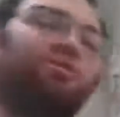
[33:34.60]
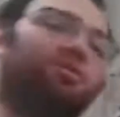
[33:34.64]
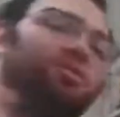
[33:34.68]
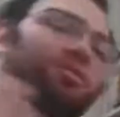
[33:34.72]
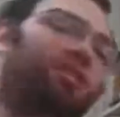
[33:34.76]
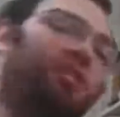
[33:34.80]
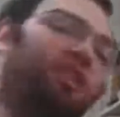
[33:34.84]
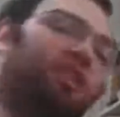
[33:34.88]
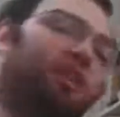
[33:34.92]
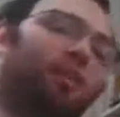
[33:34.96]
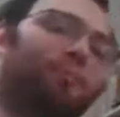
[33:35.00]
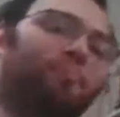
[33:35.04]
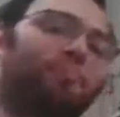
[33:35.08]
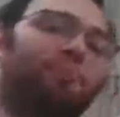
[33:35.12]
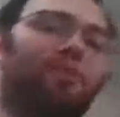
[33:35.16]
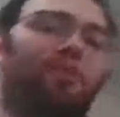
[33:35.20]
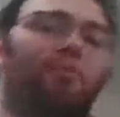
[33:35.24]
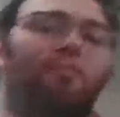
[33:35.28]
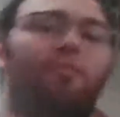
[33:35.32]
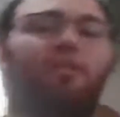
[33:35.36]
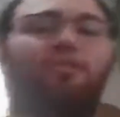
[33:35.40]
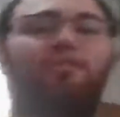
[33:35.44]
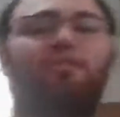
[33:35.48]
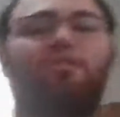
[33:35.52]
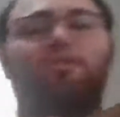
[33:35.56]
C comes
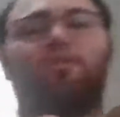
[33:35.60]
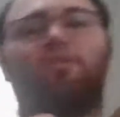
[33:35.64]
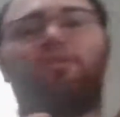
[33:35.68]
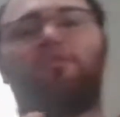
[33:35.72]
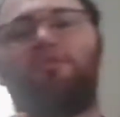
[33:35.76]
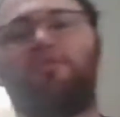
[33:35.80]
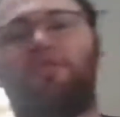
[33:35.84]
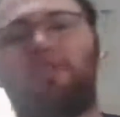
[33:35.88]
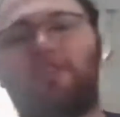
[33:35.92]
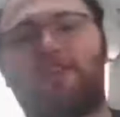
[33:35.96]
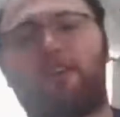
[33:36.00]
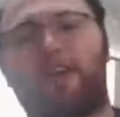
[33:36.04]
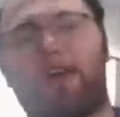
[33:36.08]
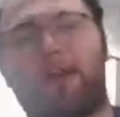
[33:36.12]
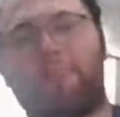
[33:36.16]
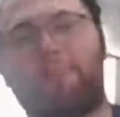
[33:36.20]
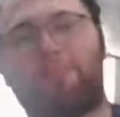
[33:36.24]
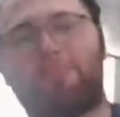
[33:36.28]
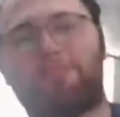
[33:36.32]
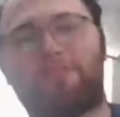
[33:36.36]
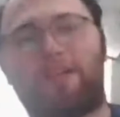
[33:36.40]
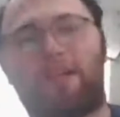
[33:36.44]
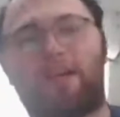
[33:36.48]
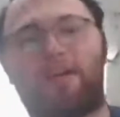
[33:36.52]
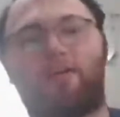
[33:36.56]
out, Wrestler D
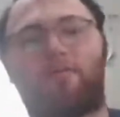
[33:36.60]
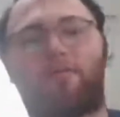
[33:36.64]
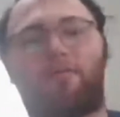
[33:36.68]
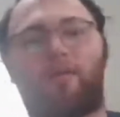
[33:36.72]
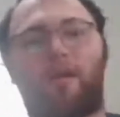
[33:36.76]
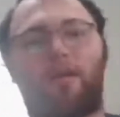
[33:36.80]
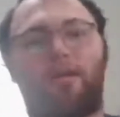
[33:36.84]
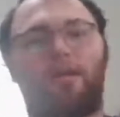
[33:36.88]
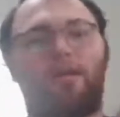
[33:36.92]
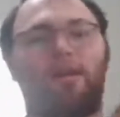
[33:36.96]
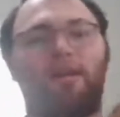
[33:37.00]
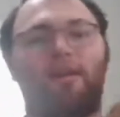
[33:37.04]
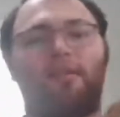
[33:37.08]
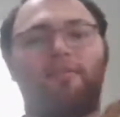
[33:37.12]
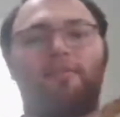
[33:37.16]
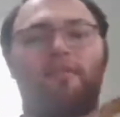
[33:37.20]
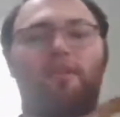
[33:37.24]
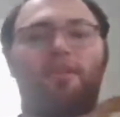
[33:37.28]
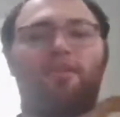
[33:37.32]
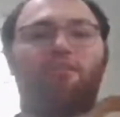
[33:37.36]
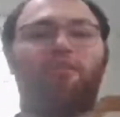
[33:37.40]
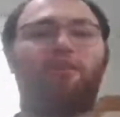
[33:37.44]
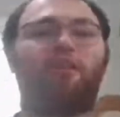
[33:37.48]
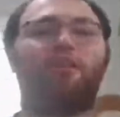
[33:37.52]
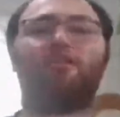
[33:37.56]
comes out.
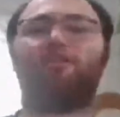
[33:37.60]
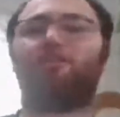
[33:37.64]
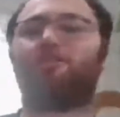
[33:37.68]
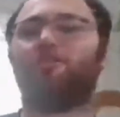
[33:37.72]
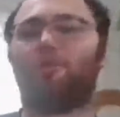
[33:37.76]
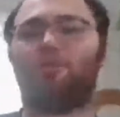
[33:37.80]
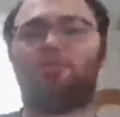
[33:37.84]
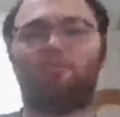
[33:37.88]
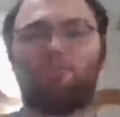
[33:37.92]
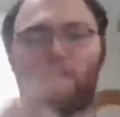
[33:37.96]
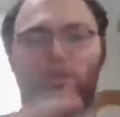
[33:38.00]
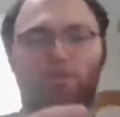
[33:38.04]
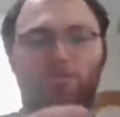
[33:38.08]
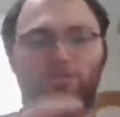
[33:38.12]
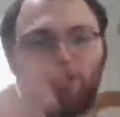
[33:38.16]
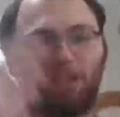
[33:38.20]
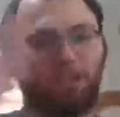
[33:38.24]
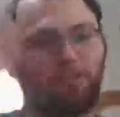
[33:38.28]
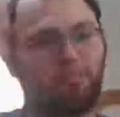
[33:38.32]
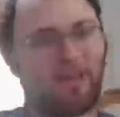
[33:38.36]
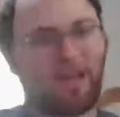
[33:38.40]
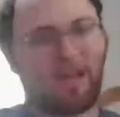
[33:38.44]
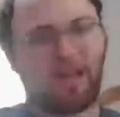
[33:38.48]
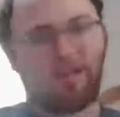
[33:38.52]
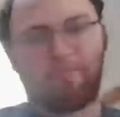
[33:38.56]
Then it leads to a
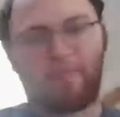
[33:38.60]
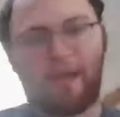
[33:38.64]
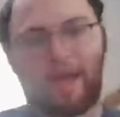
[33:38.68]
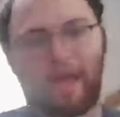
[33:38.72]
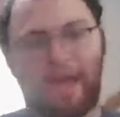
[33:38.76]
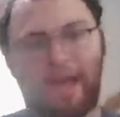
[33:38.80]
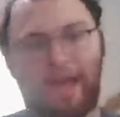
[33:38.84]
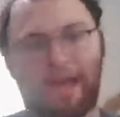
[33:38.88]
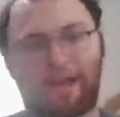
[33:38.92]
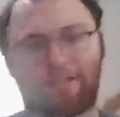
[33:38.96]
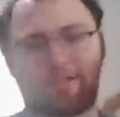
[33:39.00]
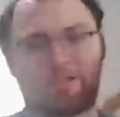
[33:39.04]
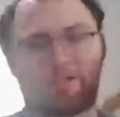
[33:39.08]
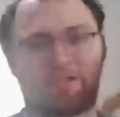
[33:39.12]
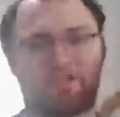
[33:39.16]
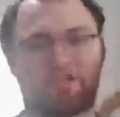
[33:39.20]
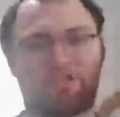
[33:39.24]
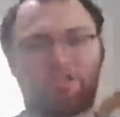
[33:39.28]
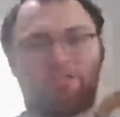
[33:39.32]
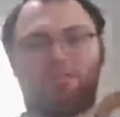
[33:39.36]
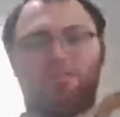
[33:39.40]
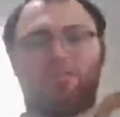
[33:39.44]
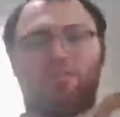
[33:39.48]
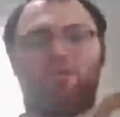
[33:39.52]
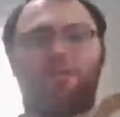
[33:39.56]
multi-man
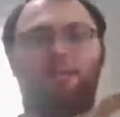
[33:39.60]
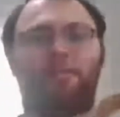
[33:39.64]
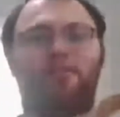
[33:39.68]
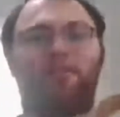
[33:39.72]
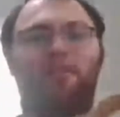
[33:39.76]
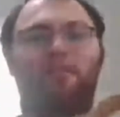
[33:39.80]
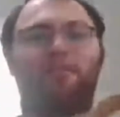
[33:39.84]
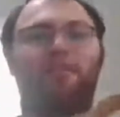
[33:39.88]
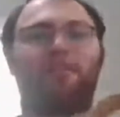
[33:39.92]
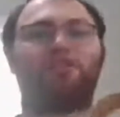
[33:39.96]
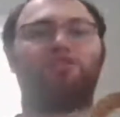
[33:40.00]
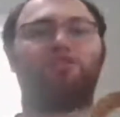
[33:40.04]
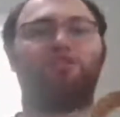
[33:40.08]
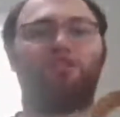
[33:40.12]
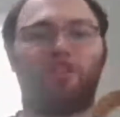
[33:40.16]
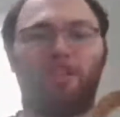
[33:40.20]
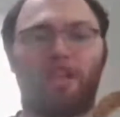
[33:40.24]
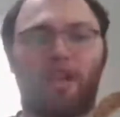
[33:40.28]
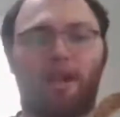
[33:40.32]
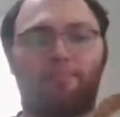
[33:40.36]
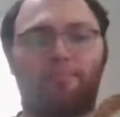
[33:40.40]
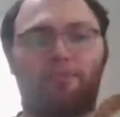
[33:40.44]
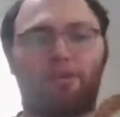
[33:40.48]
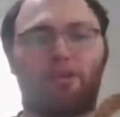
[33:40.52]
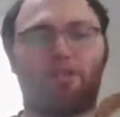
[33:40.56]
match. Then the
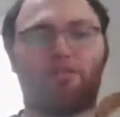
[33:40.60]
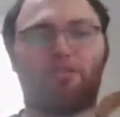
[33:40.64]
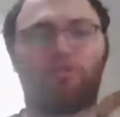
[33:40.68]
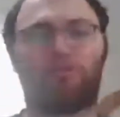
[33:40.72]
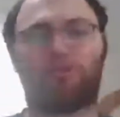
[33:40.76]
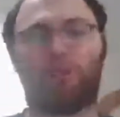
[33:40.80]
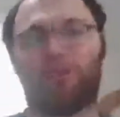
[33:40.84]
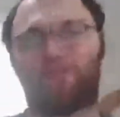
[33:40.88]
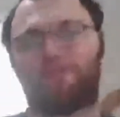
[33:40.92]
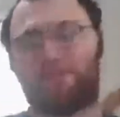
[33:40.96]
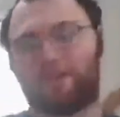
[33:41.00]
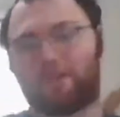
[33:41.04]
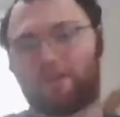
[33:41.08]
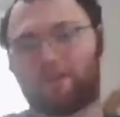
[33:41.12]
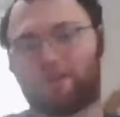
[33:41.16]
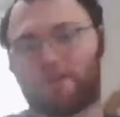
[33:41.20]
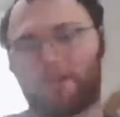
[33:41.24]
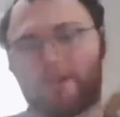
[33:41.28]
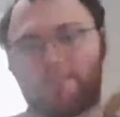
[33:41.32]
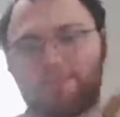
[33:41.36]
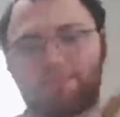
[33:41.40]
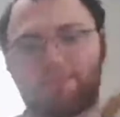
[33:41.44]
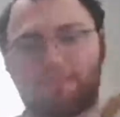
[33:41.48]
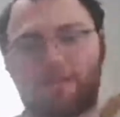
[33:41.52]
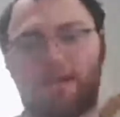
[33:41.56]
GM or authority figure
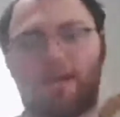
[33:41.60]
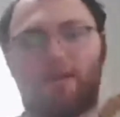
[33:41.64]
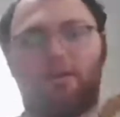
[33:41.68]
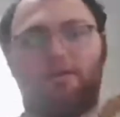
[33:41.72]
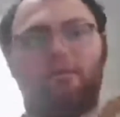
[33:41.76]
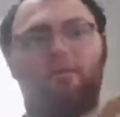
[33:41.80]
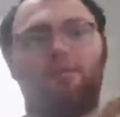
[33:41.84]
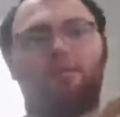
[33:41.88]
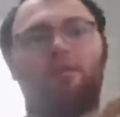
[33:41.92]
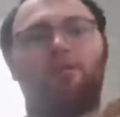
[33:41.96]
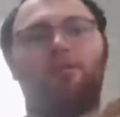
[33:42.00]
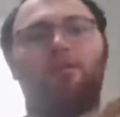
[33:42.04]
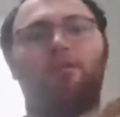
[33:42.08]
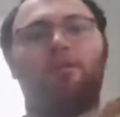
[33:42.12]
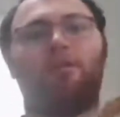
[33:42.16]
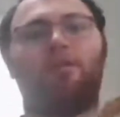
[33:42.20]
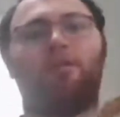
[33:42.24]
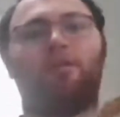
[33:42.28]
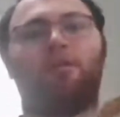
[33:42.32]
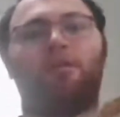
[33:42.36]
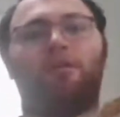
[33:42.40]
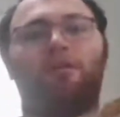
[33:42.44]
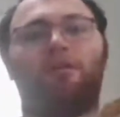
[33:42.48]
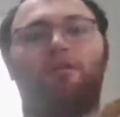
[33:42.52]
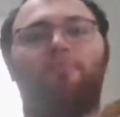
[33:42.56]
comes out,
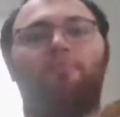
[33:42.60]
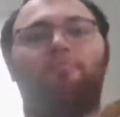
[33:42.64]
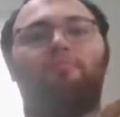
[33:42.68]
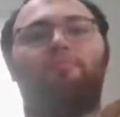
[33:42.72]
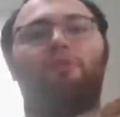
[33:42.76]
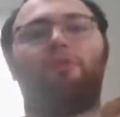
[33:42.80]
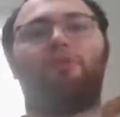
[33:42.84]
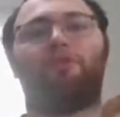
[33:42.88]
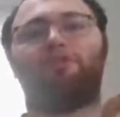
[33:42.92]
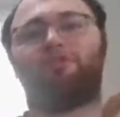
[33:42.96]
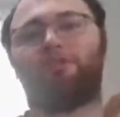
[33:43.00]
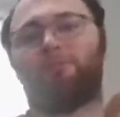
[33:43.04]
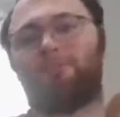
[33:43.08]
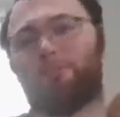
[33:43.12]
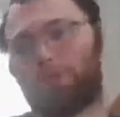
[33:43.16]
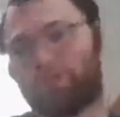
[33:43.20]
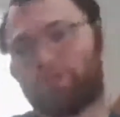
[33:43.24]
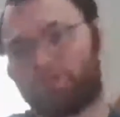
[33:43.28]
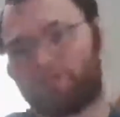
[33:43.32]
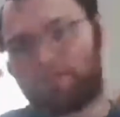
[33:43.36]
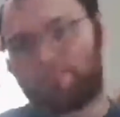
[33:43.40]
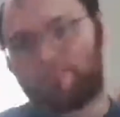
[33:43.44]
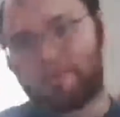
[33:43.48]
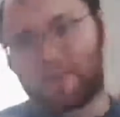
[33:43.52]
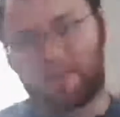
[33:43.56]
books a
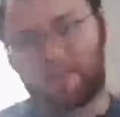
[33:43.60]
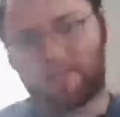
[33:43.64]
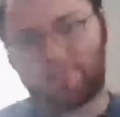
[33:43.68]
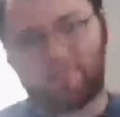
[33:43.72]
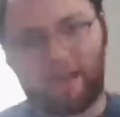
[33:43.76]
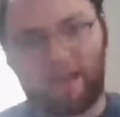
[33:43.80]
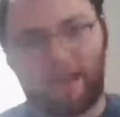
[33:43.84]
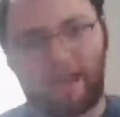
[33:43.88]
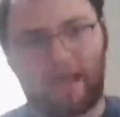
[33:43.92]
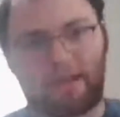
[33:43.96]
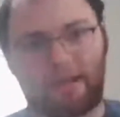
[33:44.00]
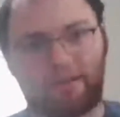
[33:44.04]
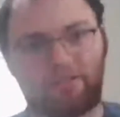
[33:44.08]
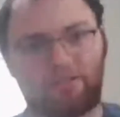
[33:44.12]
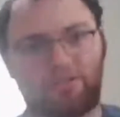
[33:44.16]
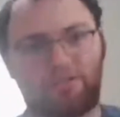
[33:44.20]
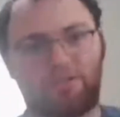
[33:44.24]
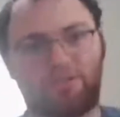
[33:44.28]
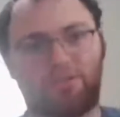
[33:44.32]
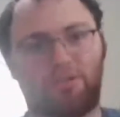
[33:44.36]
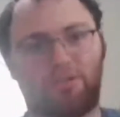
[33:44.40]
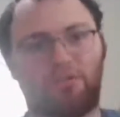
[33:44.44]
multi-man match.